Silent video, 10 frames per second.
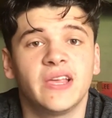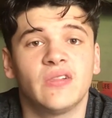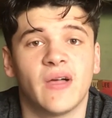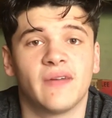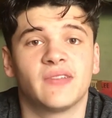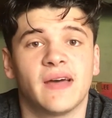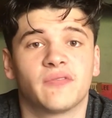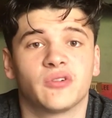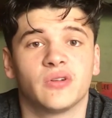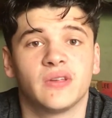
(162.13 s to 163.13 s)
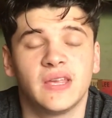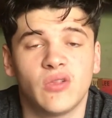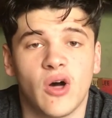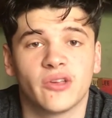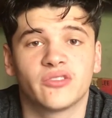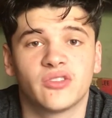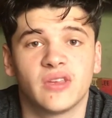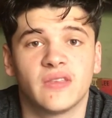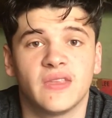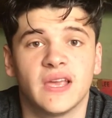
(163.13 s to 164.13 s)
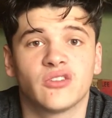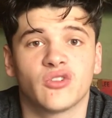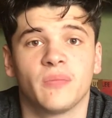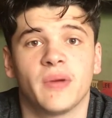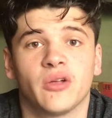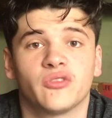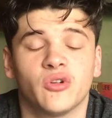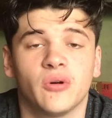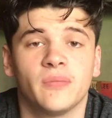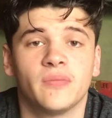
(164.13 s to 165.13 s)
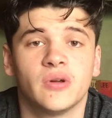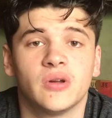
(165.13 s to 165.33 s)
Lee left after he lost the interim belt to him.